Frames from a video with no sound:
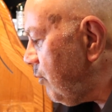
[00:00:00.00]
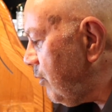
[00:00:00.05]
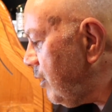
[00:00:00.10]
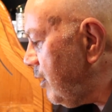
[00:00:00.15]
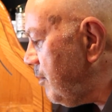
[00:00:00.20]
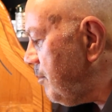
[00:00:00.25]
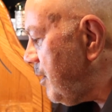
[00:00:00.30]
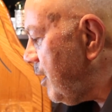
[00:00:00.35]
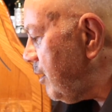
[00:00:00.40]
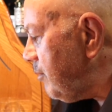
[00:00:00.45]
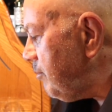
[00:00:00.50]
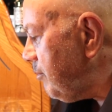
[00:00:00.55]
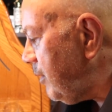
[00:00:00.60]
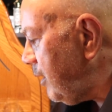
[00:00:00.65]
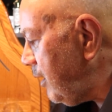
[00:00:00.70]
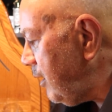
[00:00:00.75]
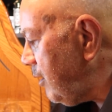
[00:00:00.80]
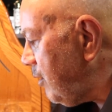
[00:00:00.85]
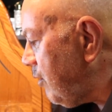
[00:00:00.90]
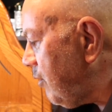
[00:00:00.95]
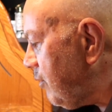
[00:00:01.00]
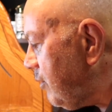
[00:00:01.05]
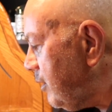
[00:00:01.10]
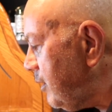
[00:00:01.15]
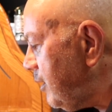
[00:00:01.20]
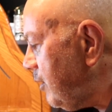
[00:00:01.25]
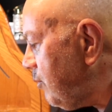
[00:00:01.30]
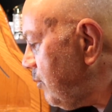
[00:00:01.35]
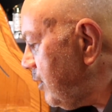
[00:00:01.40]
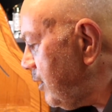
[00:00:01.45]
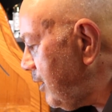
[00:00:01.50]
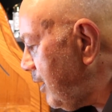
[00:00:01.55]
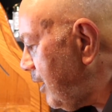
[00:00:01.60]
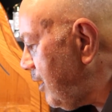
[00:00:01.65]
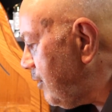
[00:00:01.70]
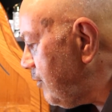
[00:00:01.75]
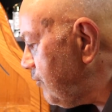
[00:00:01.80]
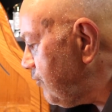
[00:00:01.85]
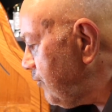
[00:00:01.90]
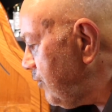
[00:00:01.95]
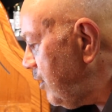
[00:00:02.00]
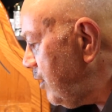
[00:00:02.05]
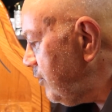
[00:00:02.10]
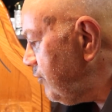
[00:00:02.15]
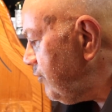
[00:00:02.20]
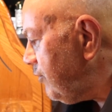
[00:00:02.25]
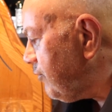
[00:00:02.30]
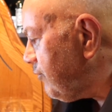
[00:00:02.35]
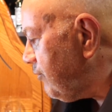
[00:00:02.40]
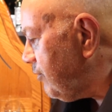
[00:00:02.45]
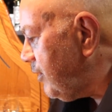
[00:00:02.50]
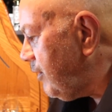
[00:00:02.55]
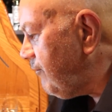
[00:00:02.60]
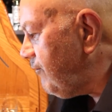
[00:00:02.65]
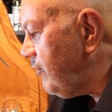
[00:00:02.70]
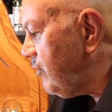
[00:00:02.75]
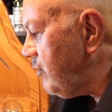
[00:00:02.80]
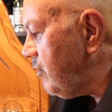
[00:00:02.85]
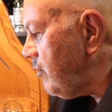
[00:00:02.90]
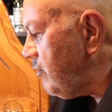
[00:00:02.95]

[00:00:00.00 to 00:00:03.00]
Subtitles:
worry about me or anyone else. Just live your